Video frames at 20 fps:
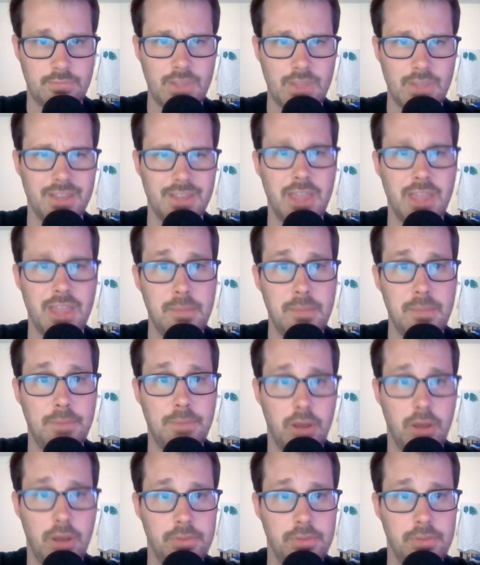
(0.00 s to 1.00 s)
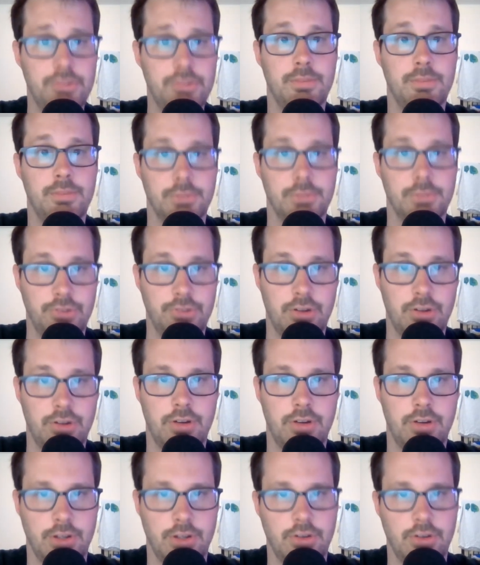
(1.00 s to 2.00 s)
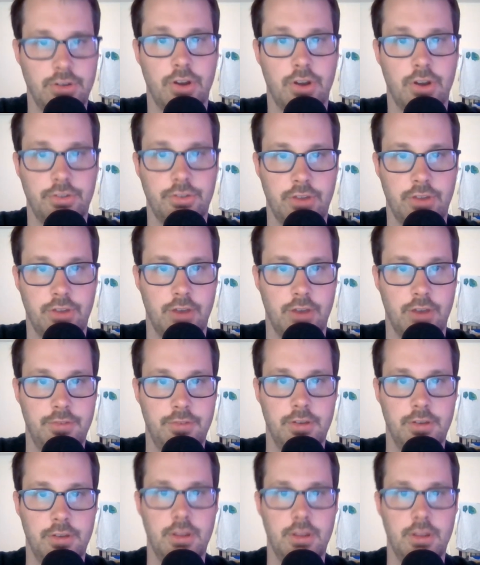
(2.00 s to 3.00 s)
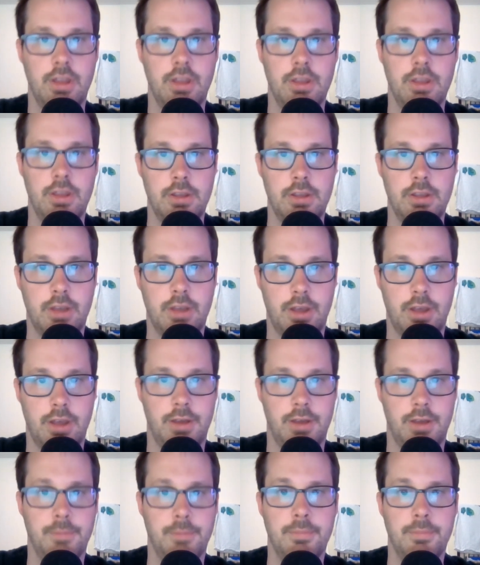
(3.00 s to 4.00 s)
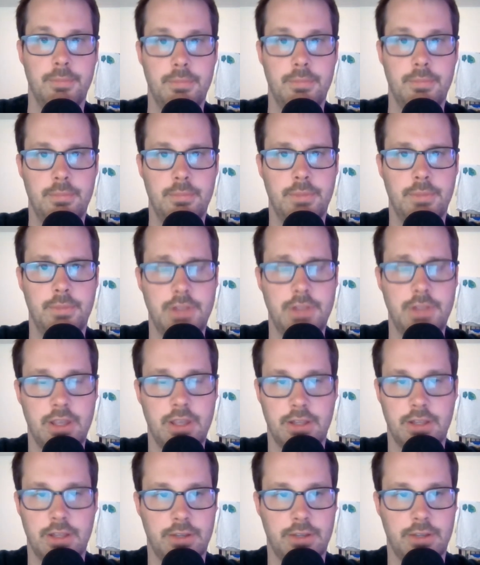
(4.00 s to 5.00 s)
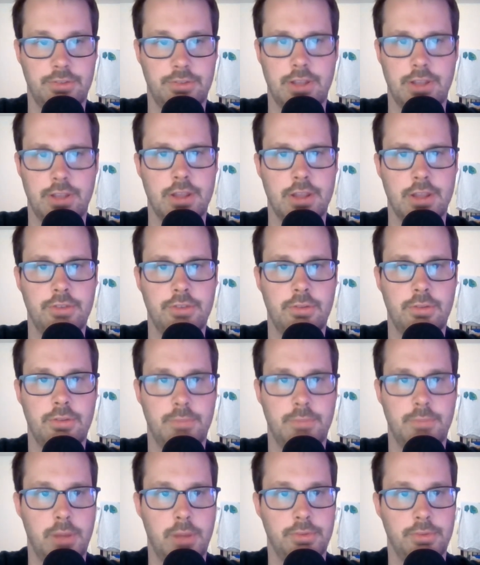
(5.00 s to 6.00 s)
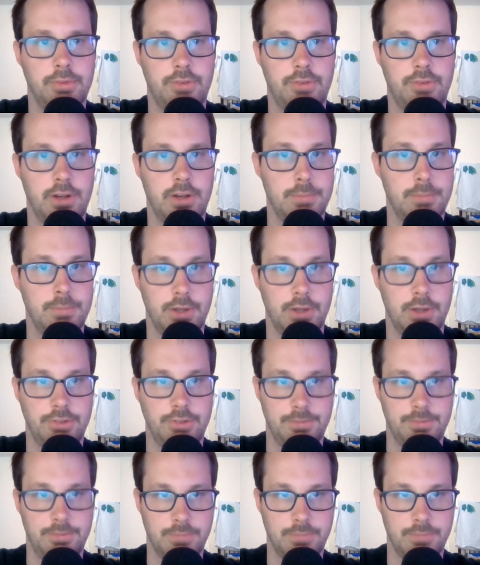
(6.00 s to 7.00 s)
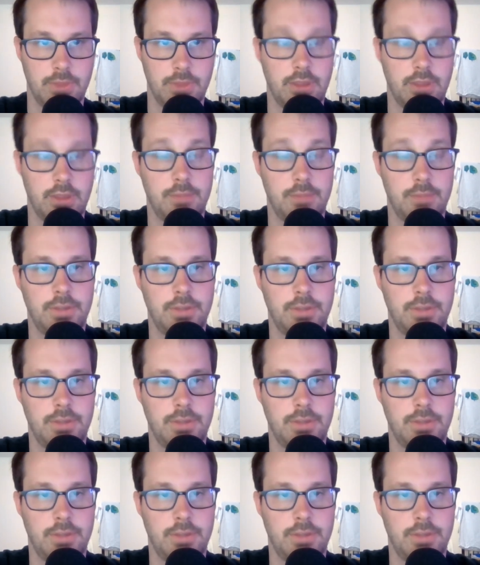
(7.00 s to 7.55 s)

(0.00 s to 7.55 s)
They publish mature and dark stuff. But they, like I was saying, they also don't publish very much. But